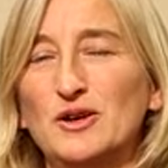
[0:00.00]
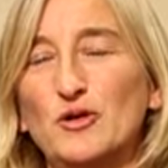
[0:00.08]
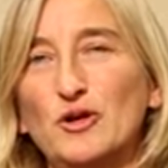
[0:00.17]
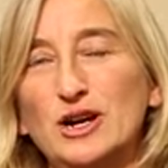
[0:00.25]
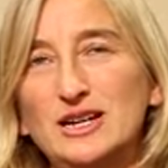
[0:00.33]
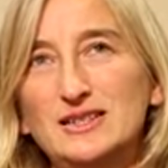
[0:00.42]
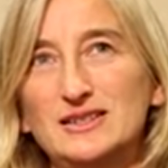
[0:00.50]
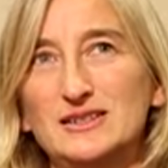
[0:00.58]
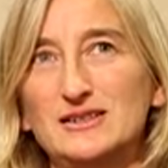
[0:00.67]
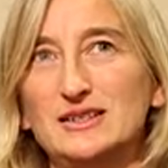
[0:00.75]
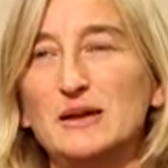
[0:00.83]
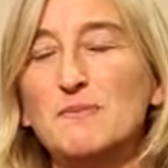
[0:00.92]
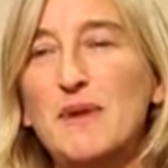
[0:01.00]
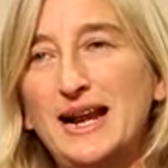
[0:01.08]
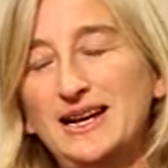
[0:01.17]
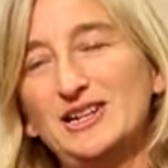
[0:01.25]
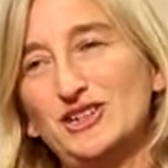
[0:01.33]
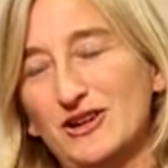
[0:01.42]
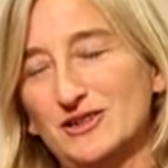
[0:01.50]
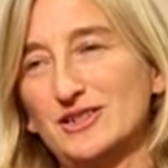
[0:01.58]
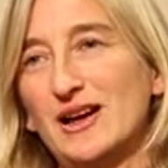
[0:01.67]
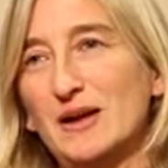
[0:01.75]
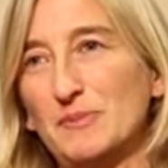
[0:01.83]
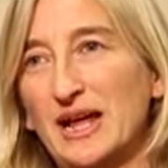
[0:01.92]
or at least to manage our
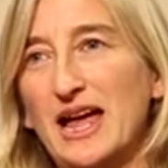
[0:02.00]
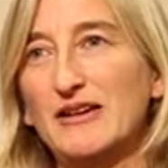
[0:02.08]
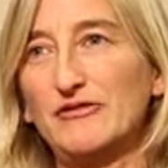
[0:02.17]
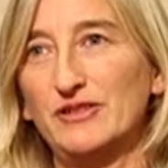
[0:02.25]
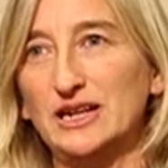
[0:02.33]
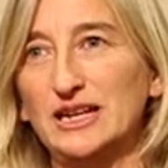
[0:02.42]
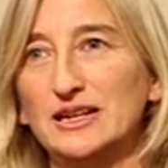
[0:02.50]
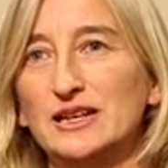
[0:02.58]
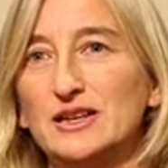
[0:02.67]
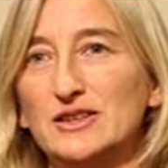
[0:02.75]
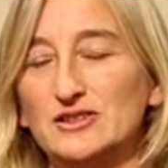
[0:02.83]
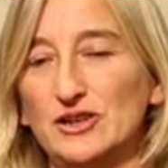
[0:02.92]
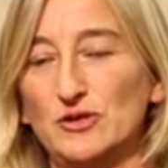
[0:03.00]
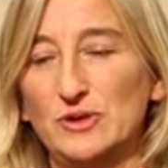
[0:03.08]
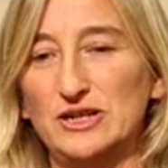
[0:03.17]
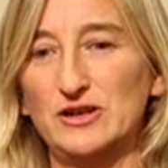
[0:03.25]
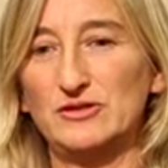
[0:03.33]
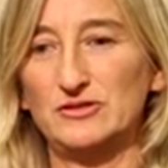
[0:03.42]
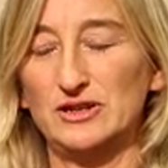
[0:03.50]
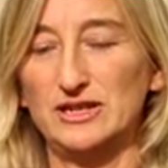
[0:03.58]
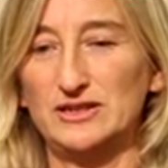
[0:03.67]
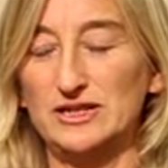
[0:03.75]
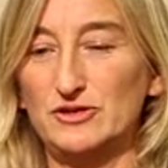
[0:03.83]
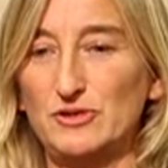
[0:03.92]
time carefully so that we don't,
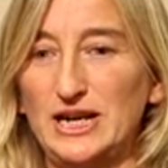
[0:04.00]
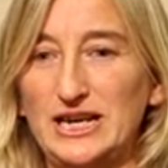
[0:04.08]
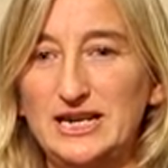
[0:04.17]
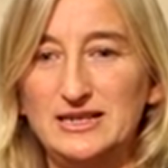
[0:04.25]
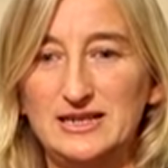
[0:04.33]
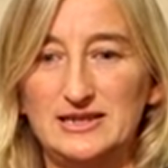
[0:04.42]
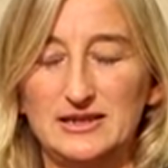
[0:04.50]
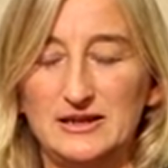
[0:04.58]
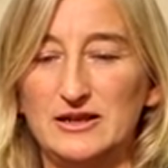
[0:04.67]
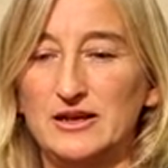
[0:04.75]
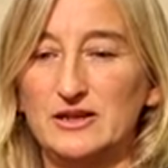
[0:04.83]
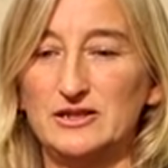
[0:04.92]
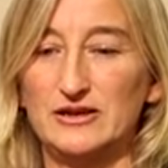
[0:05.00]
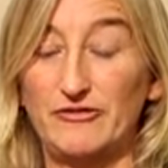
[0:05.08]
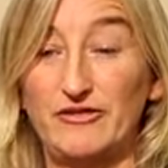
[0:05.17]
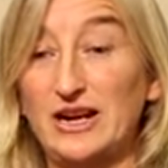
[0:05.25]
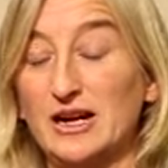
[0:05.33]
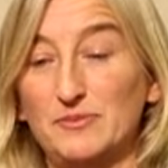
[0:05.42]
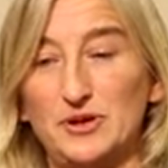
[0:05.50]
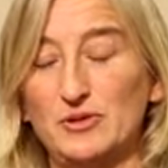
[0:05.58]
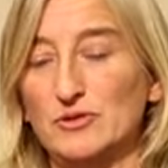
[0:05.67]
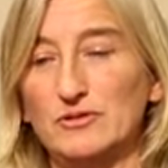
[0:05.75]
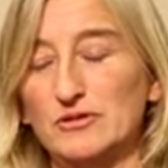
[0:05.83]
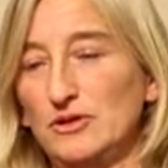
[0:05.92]
it's really easy to fill up
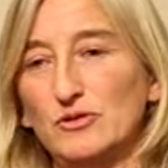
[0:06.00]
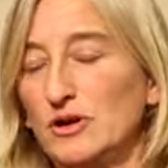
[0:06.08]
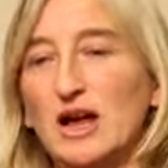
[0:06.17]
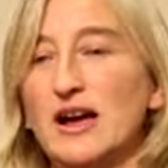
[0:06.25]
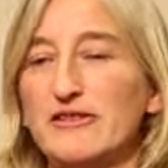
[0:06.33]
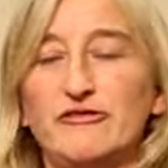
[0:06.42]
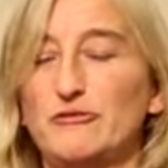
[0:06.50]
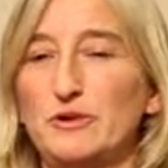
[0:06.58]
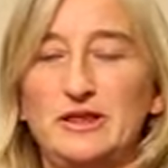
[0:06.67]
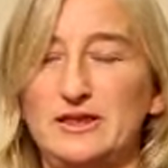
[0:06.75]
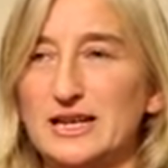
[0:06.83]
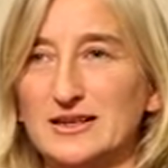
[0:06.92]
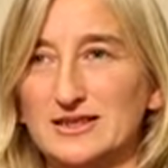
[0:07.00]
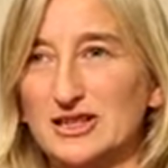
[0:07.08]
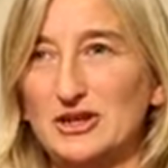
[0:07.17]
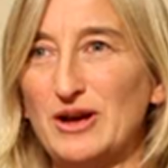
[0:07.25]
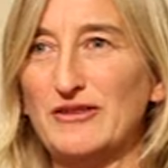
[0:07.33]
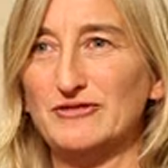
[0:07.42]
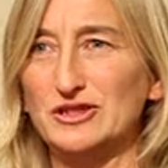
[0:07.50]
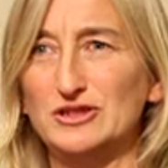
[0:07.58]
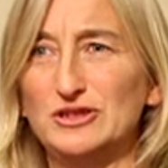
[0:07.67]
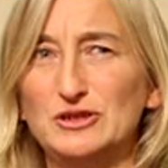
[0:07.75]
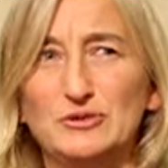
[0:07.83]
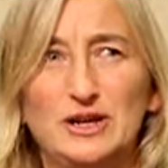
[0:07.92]
your life with things that you have to
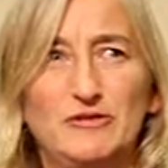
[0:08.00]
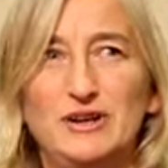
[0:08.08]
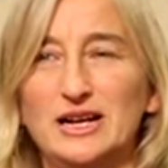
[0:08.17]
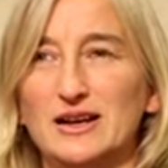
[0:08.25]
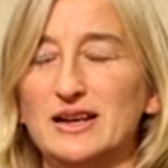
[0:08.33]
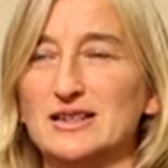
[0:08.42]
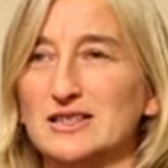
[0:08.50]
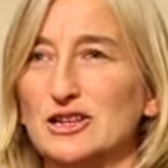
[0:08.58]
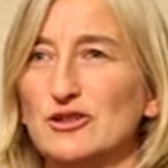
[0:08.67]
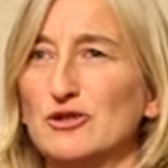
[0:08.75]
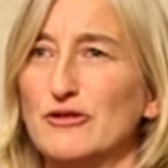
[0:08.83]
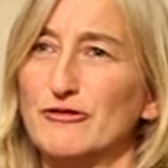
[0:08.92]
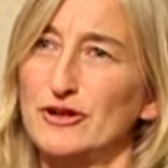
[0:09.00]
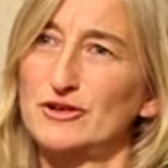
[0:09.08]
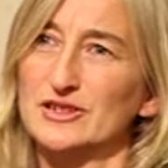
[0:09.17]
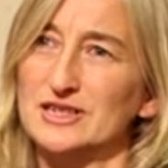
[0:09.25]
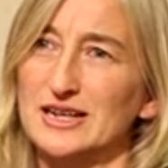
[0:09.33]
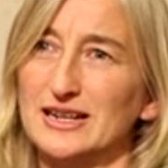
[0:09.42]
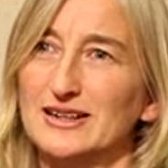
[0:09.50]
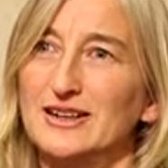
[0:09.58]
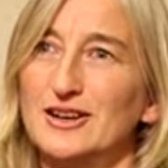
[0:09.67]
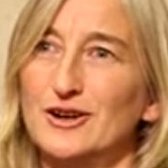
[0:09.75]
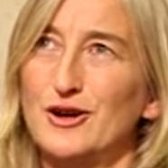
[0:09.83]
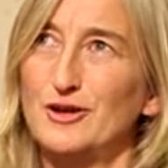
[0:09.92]
do and realize that you're not focusing
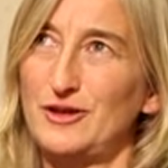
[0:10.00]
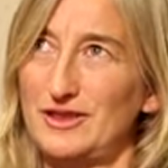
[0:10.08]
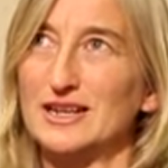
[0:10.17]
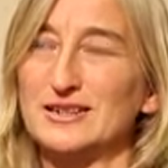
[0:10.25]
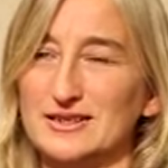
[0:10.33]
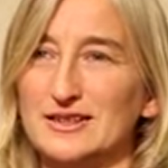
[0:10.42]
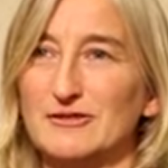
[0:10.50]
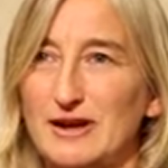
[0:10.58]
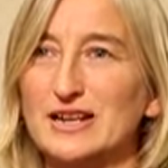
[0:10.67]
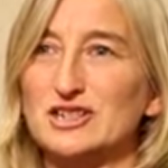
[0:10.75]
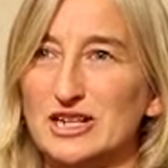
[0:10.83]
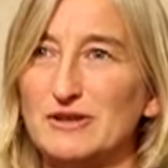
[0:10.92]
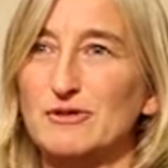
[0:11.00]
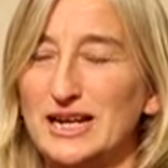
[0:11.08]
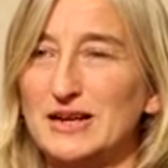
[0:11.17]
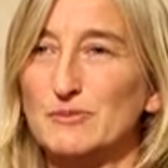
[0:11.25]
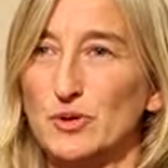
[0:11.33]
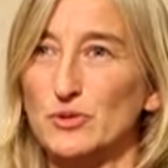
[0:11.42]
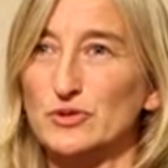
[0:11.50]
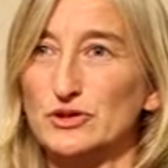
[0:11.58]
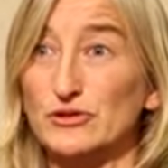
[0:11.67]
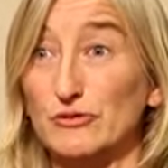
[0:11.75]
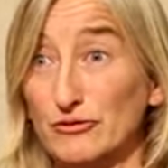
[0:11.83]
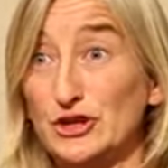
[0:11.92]
on the things that are actually really
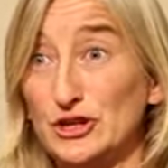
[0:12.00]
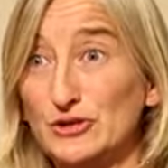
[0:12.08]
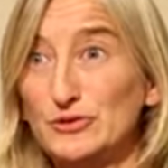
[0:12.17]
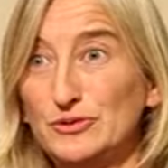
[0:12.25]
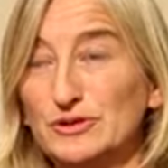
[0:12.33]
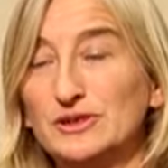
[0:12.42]
important for you.